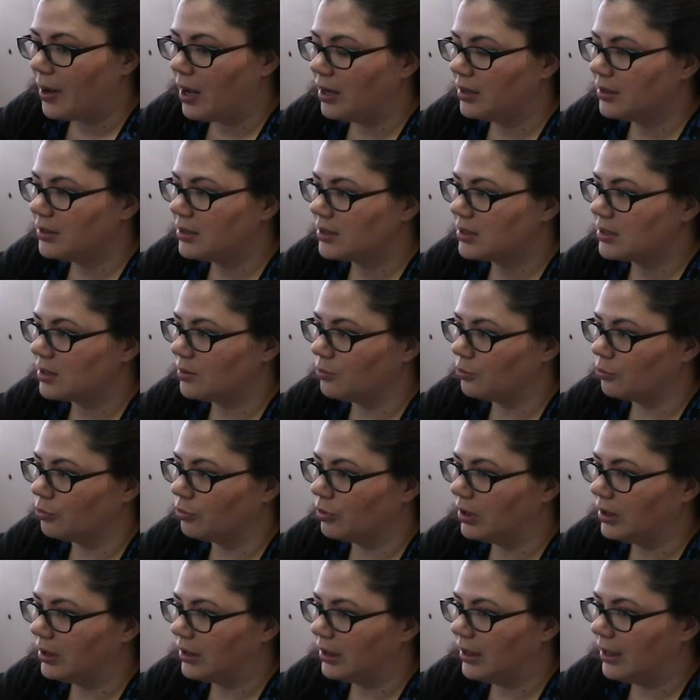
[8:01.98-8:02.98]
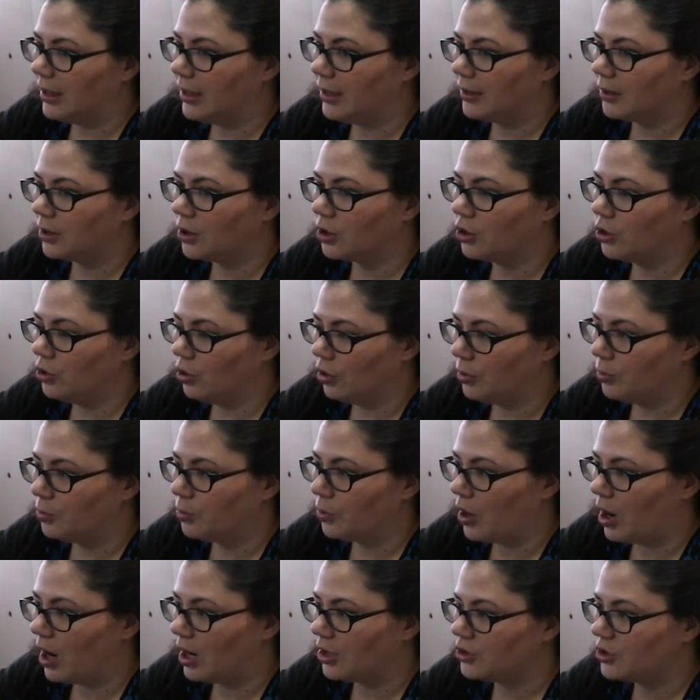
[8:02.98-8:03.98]
onto some really good
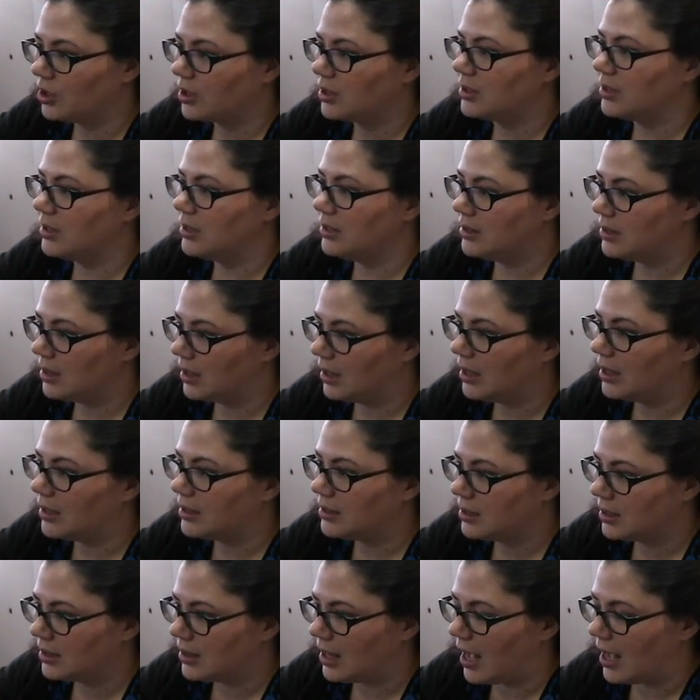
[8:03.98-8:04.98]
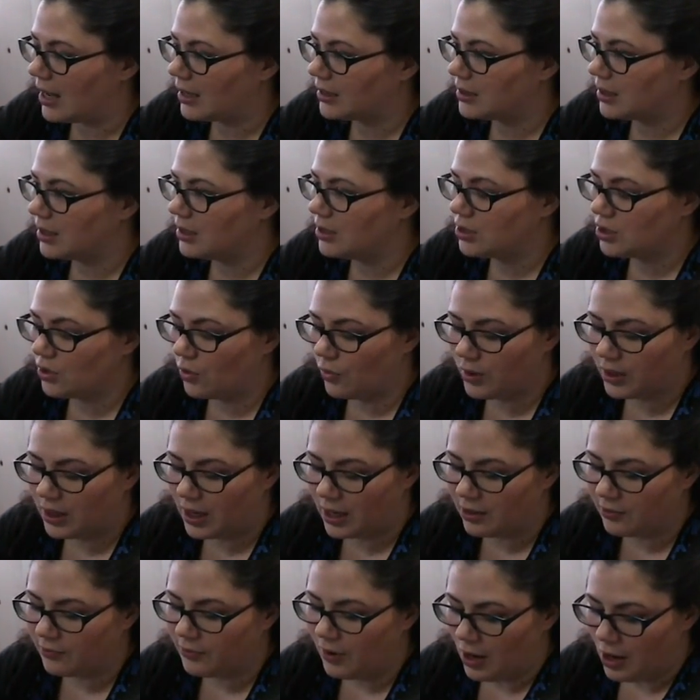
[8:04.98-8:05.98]
projects and dig into that. And so we
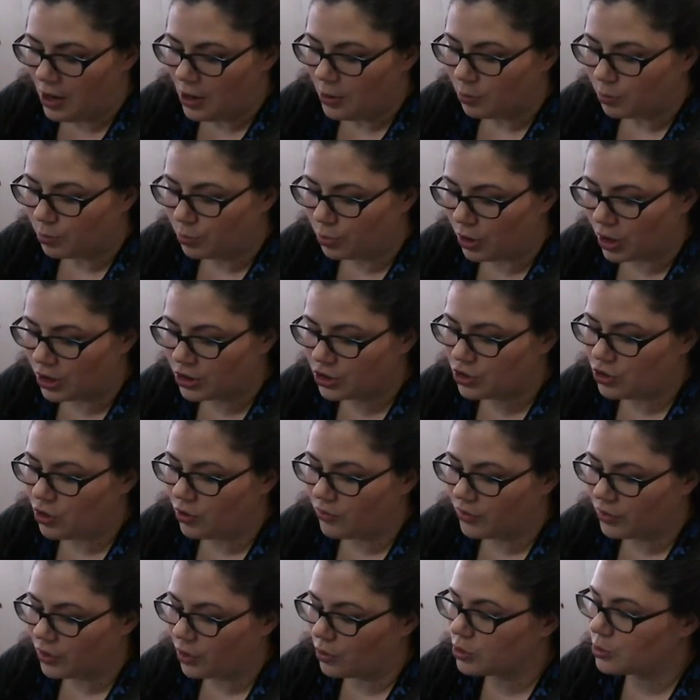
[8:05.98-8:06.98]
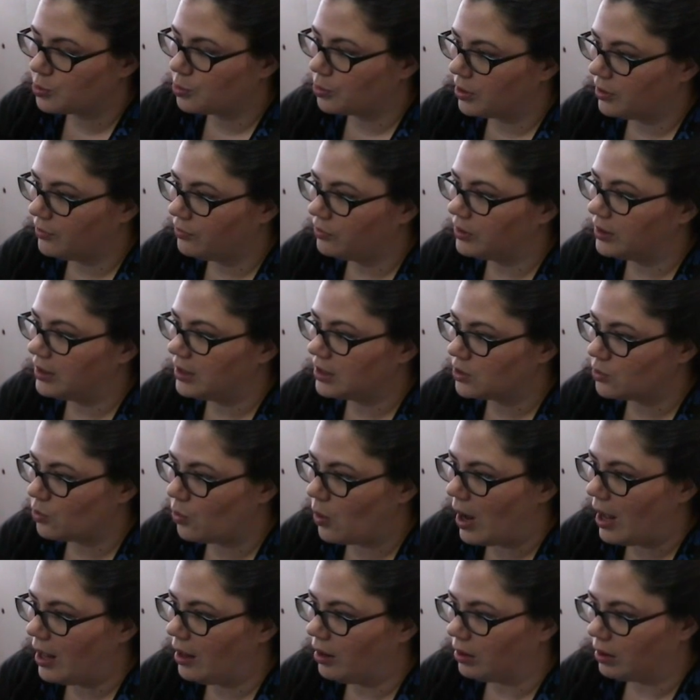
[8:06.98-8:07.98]
kind of brushed over those briefly as
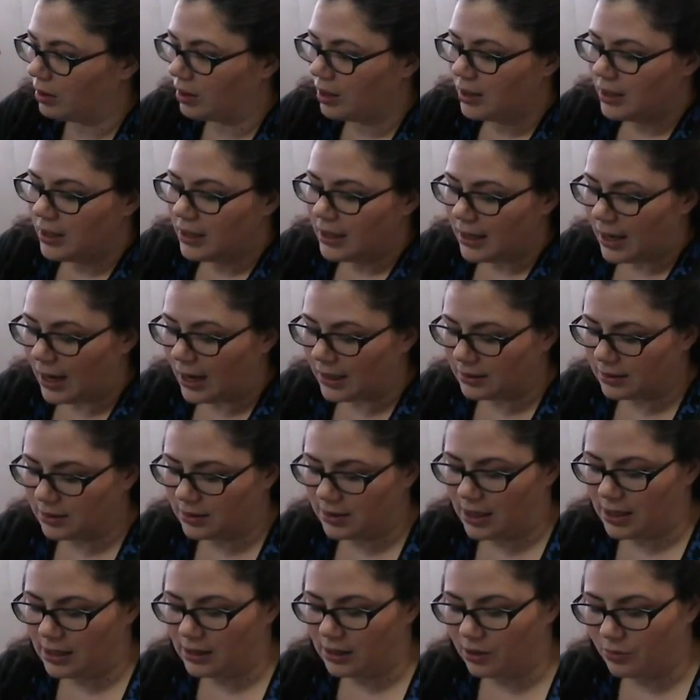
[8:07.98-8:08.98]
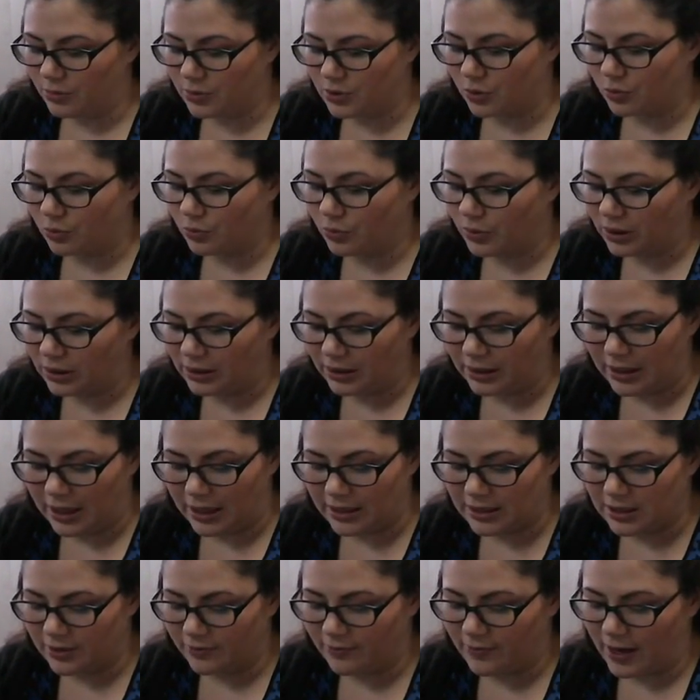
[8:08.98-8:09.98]
well at the gala. It was a really
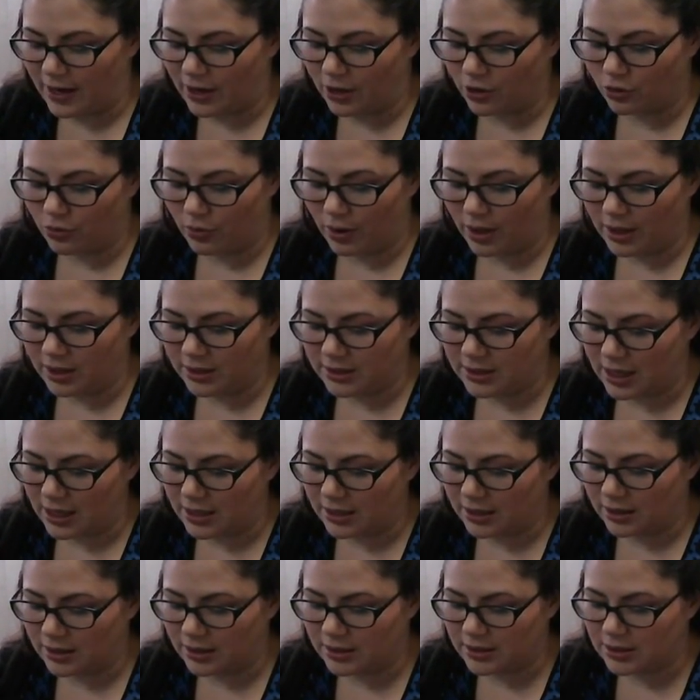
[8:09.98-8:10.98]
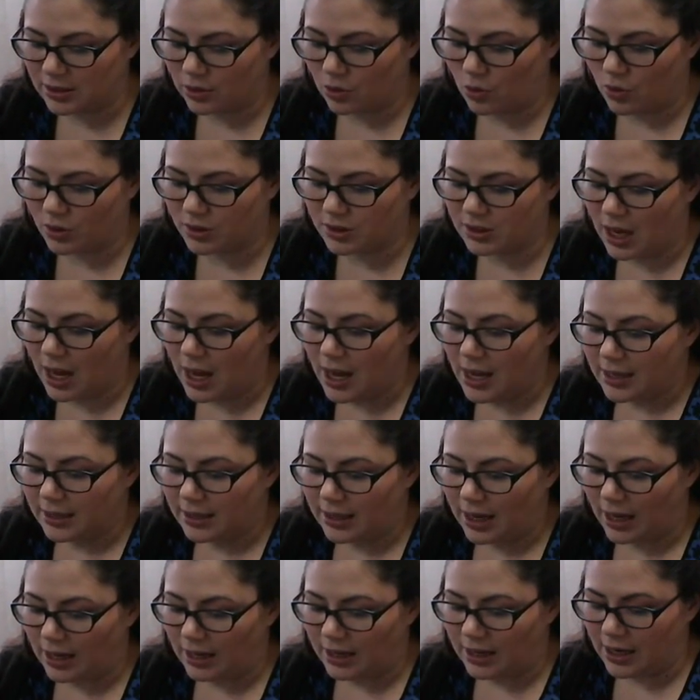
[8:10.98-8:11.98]
nice event, great attendance. Of course,
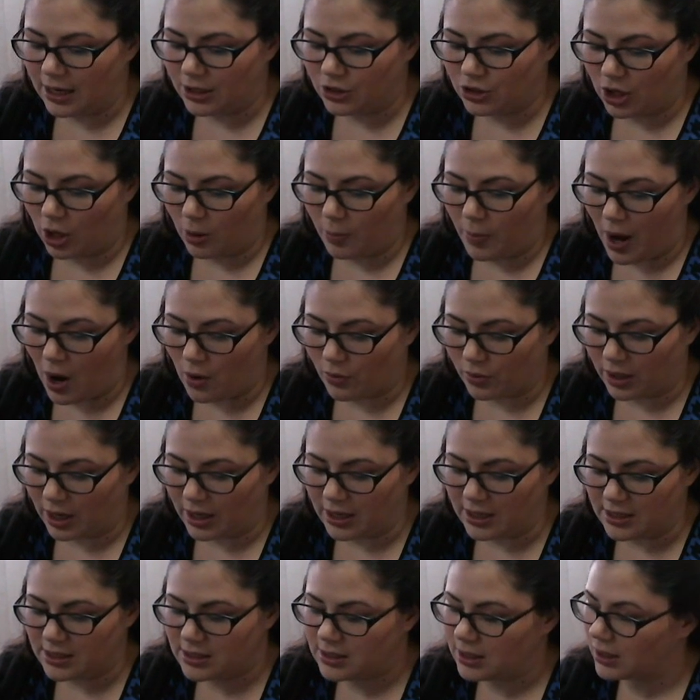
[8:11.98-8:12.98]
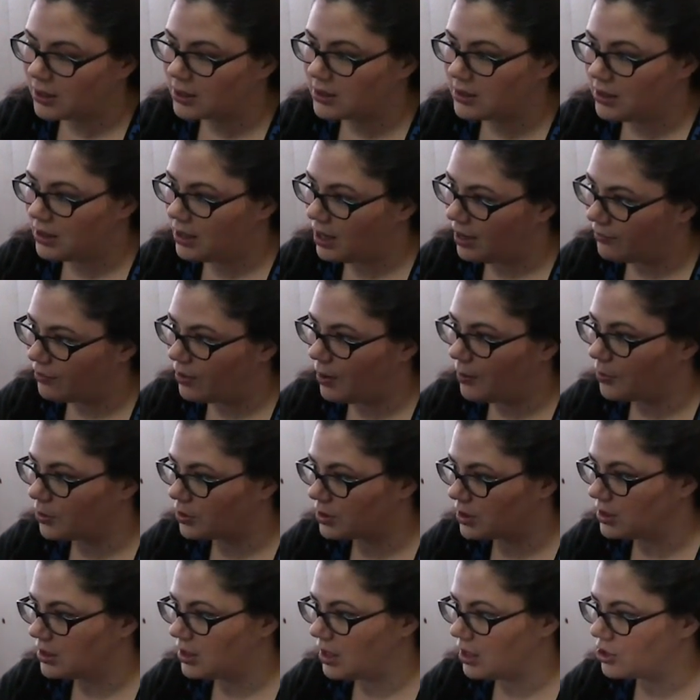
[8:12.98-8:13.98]
KDHL Power 96 did have
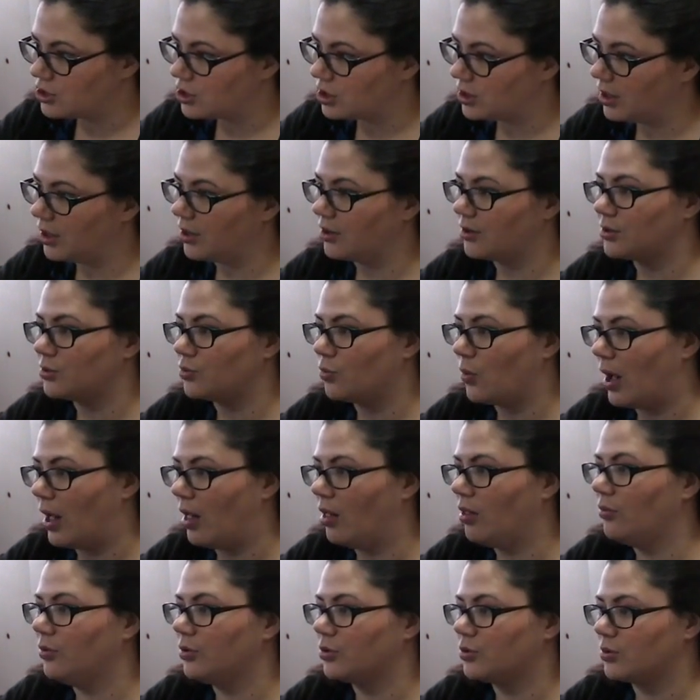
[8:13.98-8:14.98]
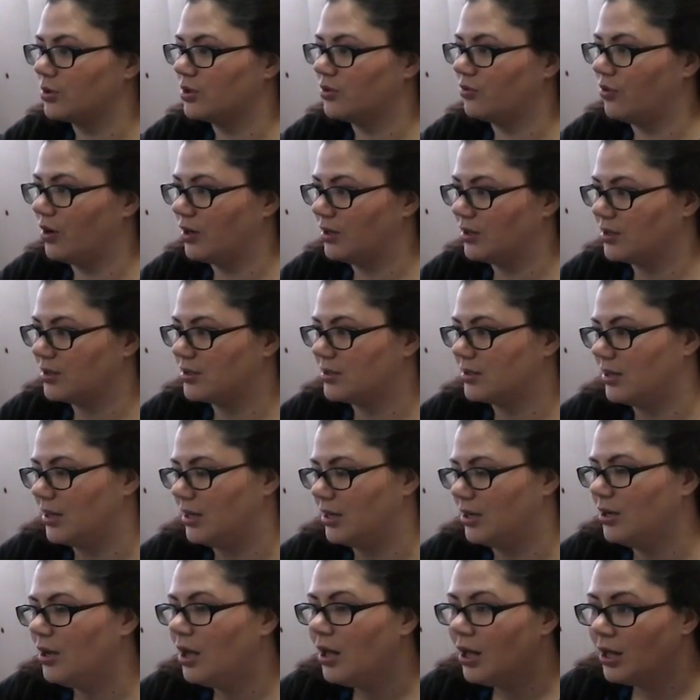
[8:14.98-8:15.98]
representation there as well, which was fun to
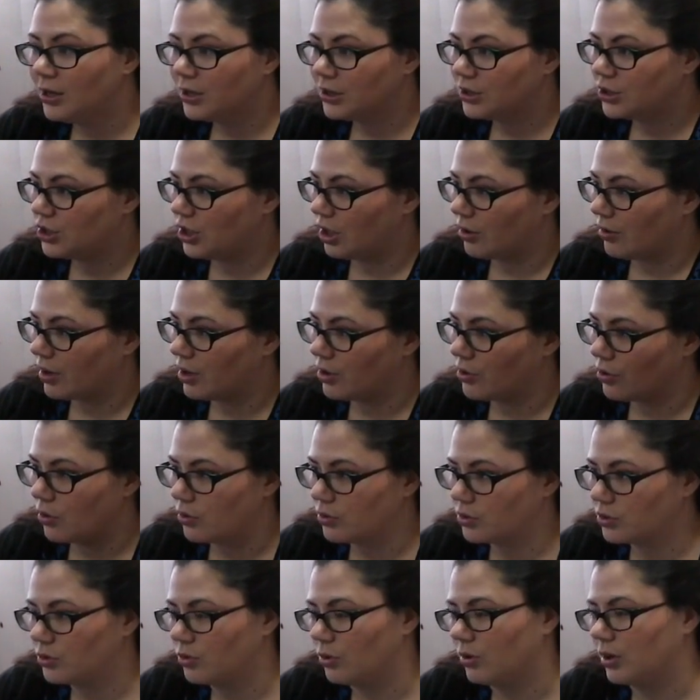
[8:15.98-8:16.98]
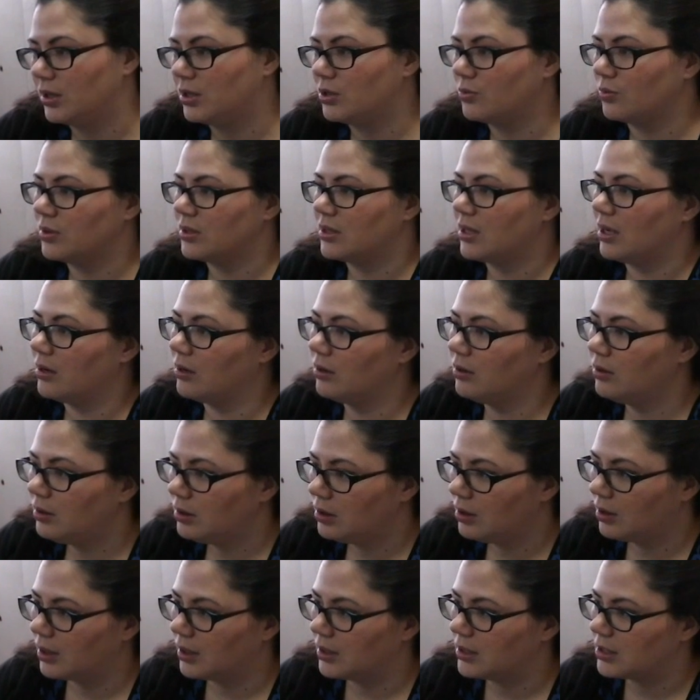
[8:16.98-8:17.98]
see. Jerry Grosskreutz was there,
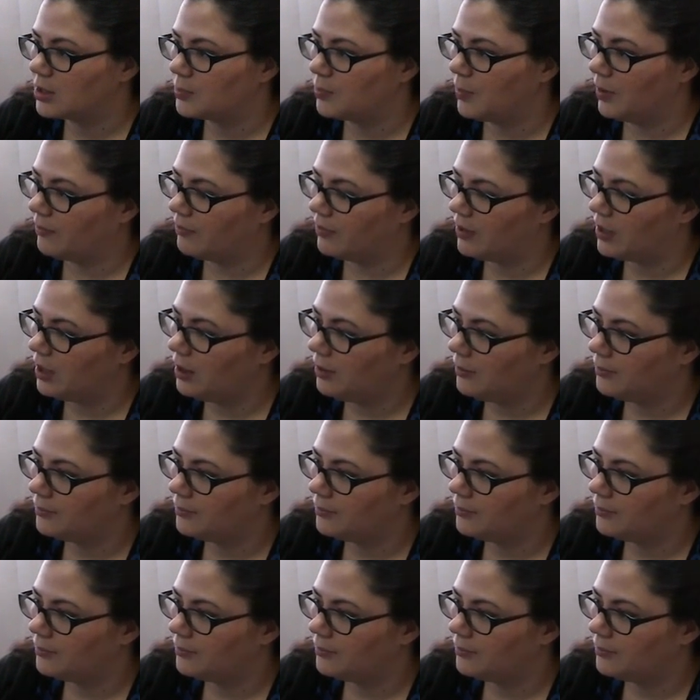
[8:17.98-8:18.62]
looking spiffy.